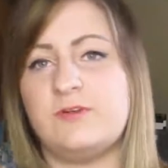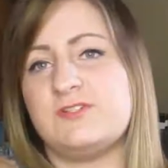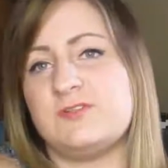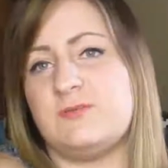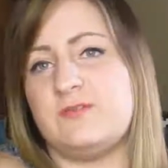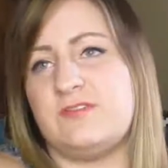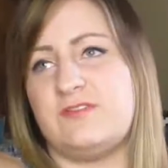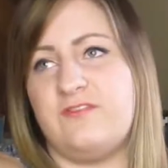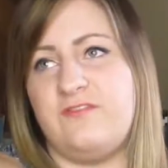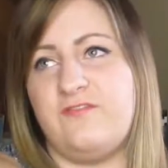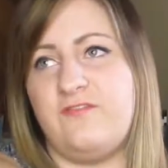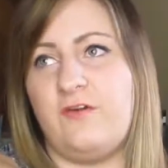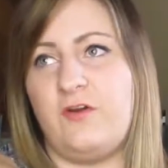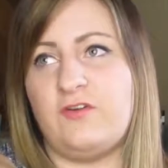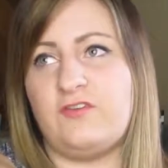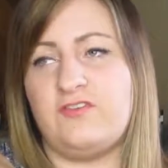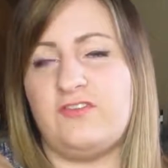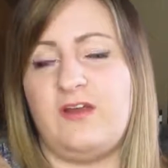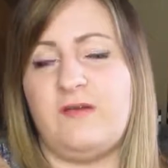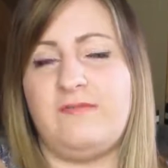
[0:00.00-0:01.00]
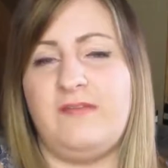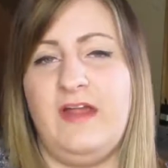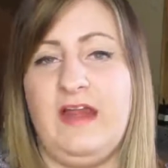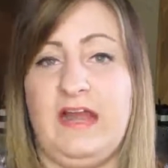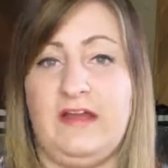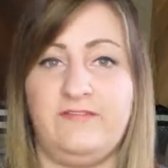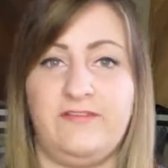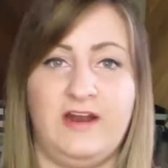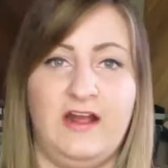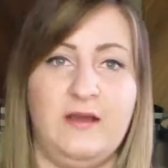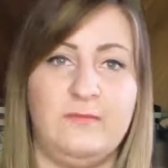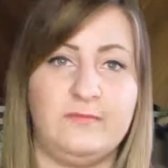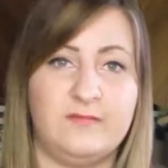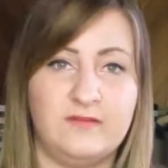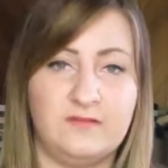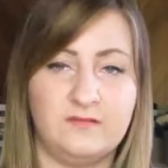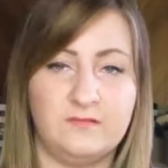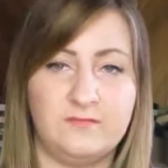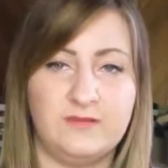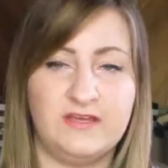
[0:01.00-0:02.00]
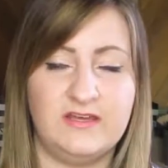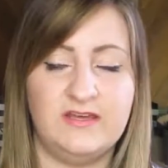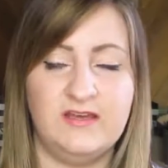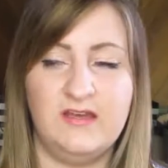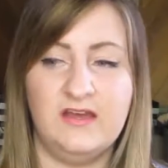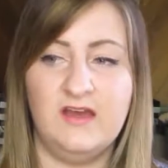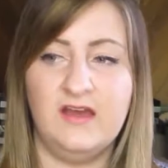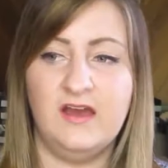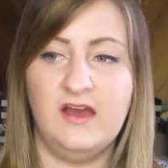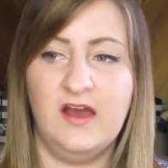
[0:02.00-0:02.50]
which was the first time that ever happened to me.